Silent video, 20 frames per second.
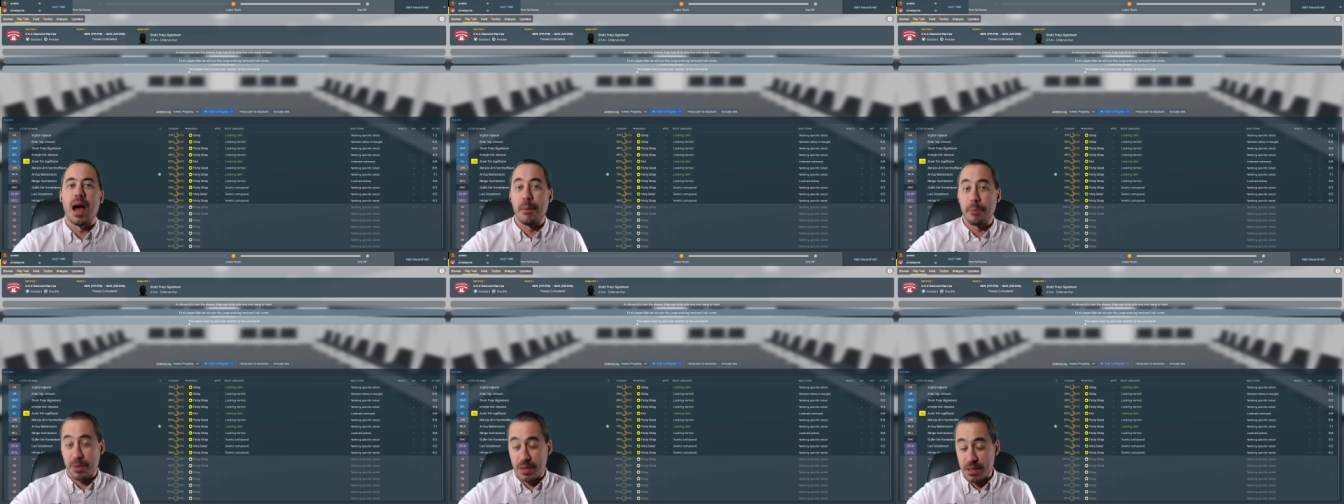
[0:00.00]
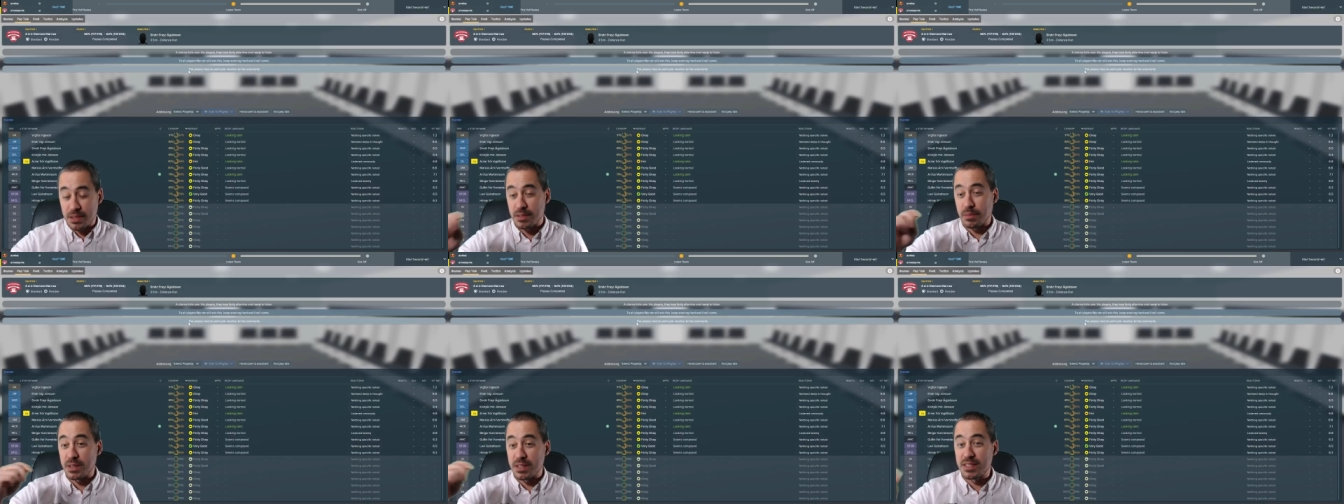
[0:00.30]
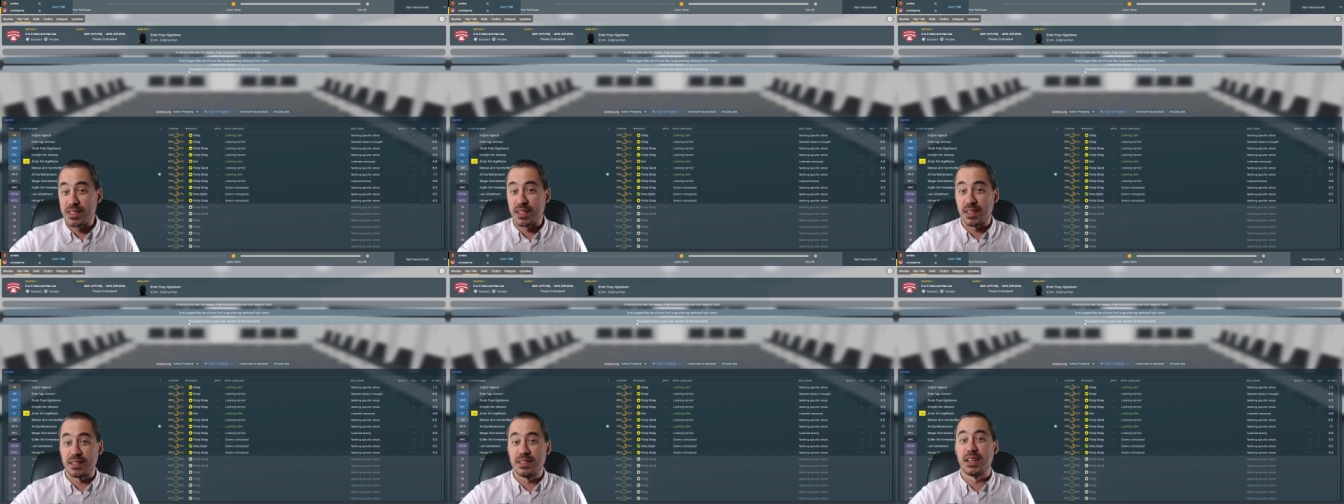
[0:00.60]
I'm because I'm gonna
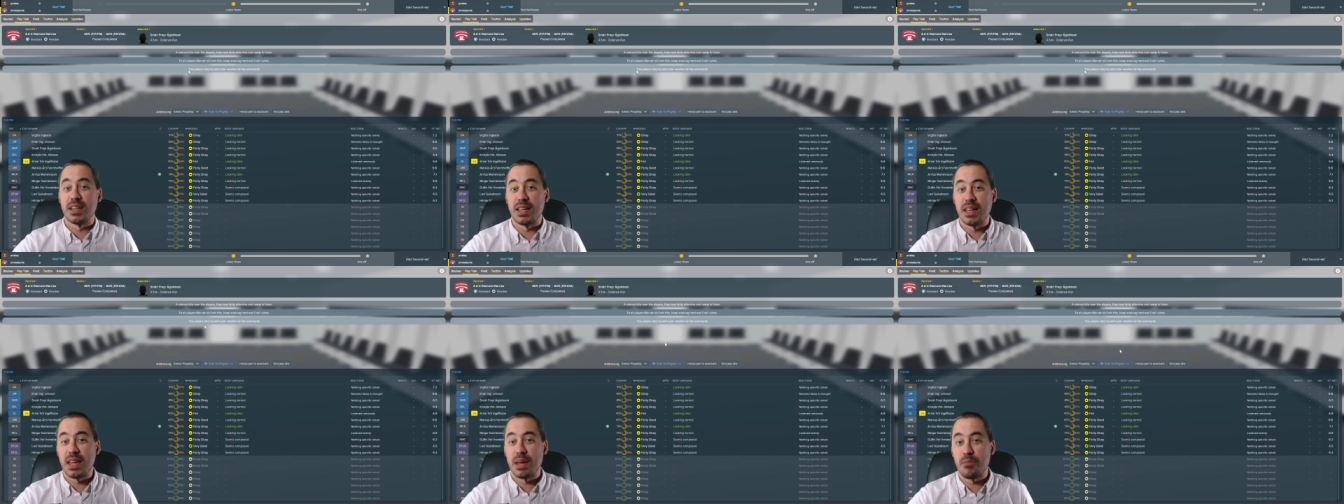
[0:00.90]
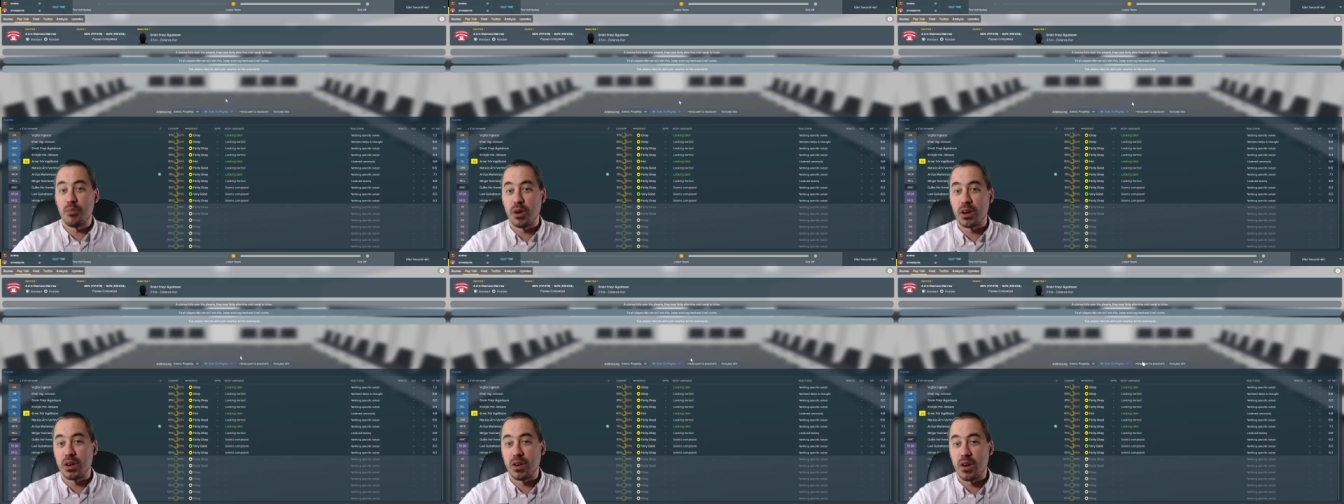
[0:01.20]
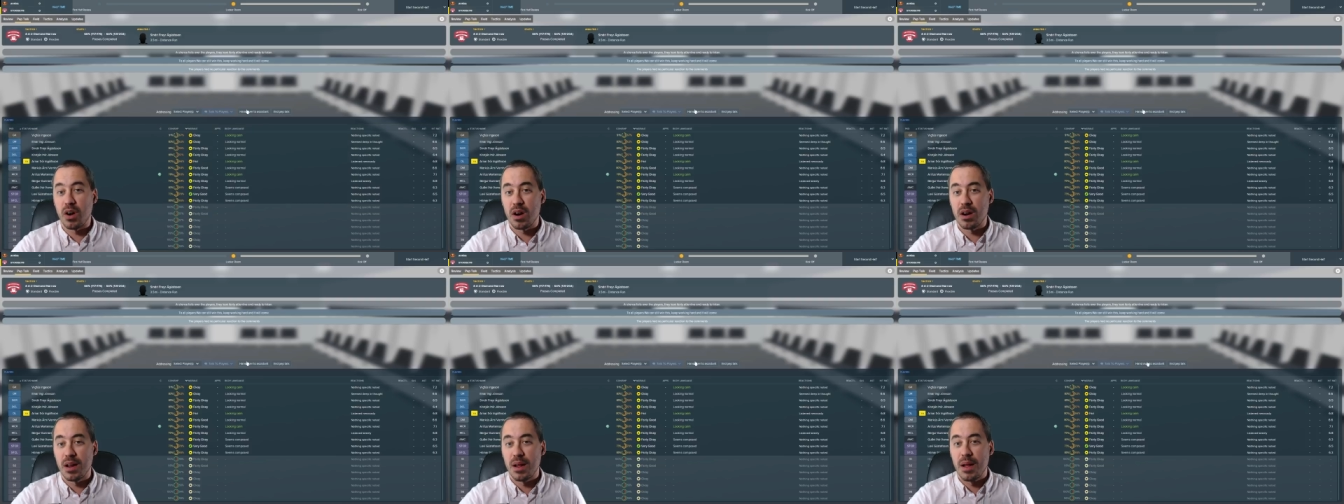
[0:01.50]
tell you to keep working
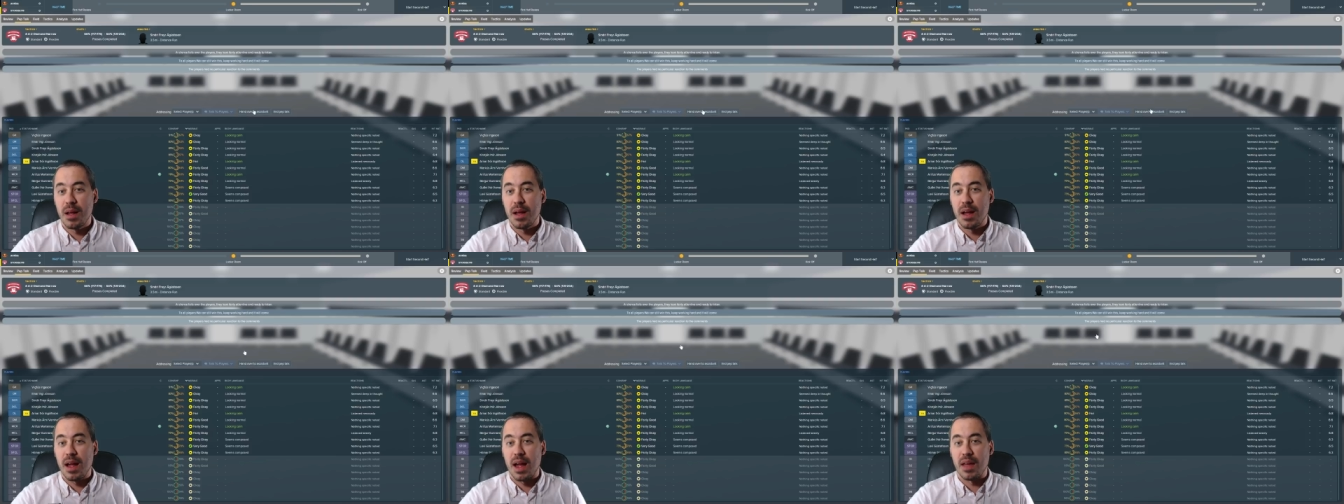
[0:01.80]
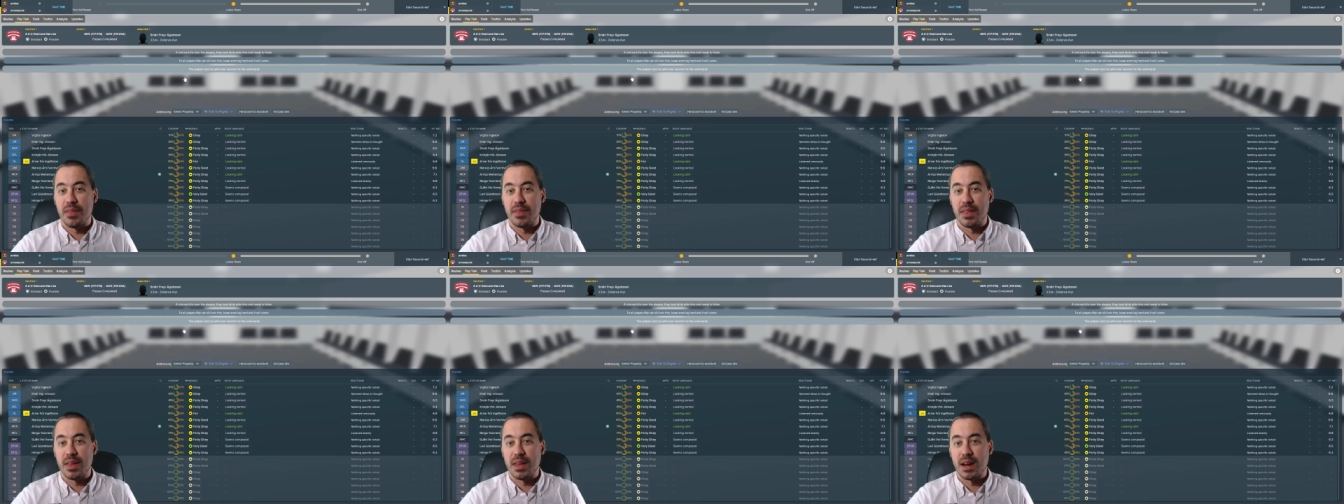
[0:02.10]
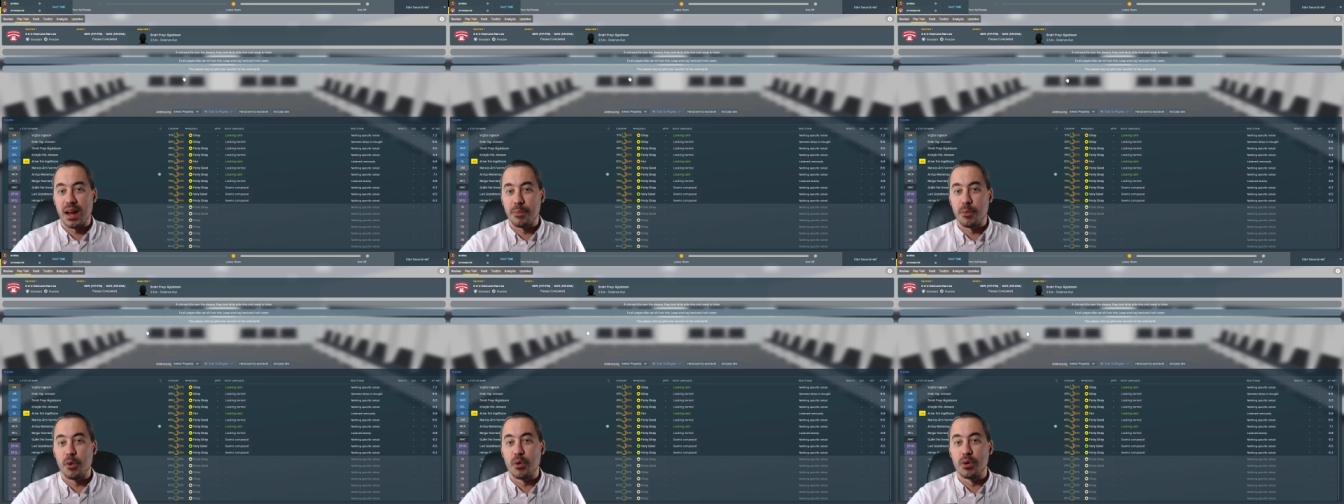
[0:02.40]
hard, and then
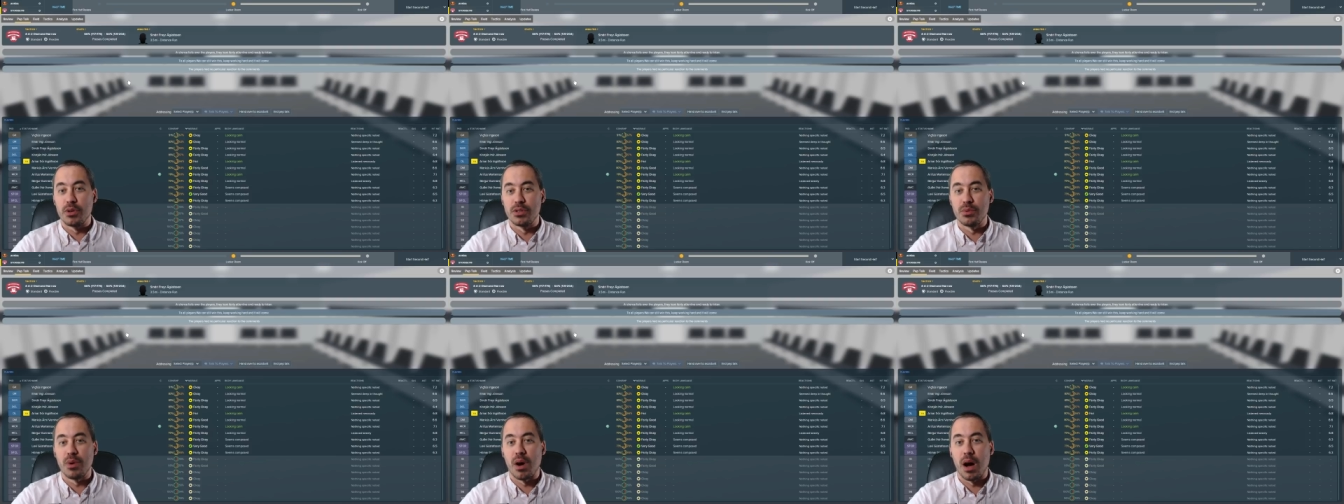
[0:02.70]
I'm going to